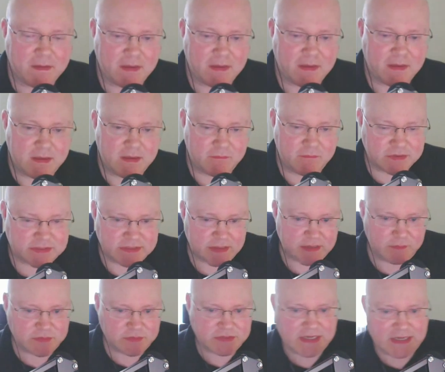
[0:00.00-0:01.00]
It was
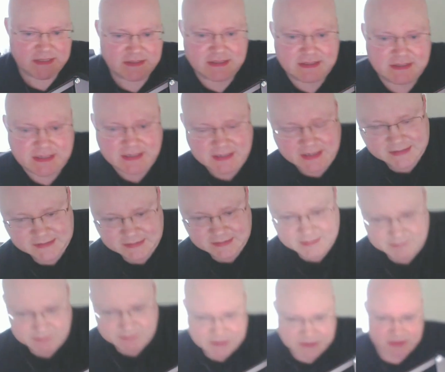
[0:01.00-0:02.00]
yesterday, yes. It
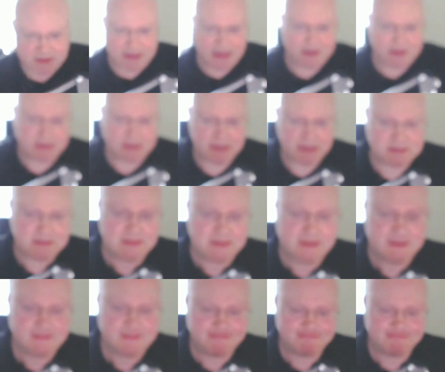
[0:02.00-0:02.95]
was late yesterday.